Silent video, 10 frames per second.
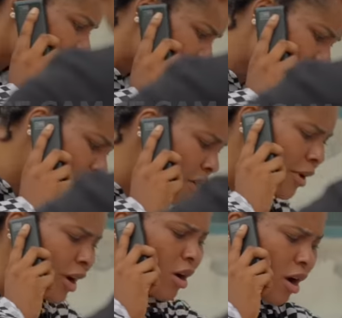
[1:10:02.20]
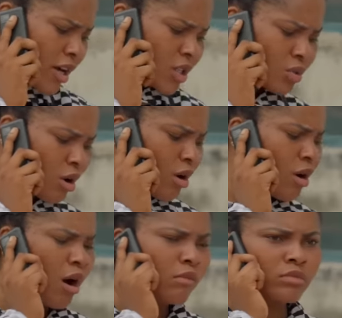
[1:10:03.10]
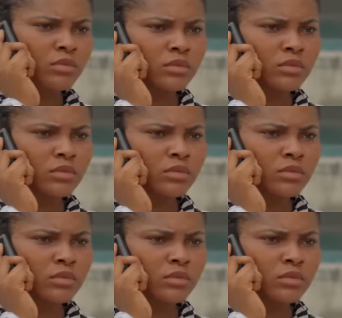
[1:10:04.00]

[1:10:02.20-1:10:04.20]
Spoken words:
Now, you bring all this one, come?